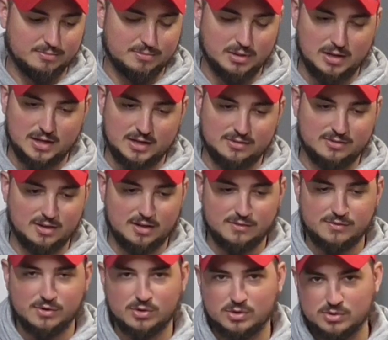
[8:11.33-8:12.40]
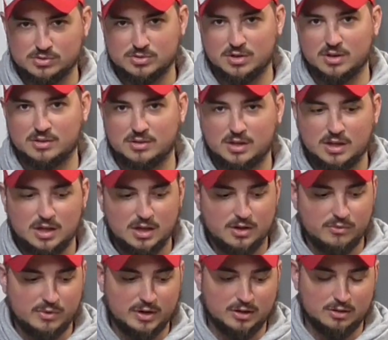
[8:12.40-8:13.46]
But like I said, if you're using a
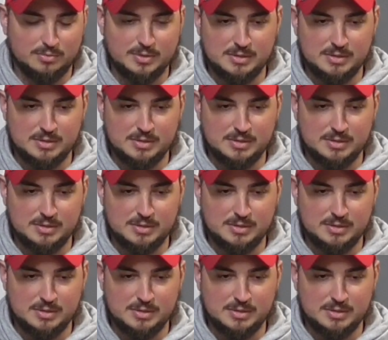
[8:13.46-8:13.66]
regular